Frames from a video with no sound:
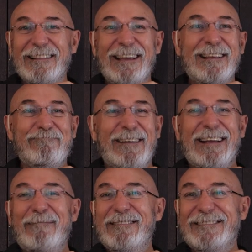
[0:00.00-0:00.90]
They bring
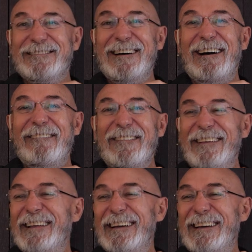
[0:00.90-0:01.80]
up the stuff,
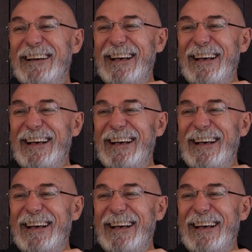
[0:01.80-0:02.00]
don't they?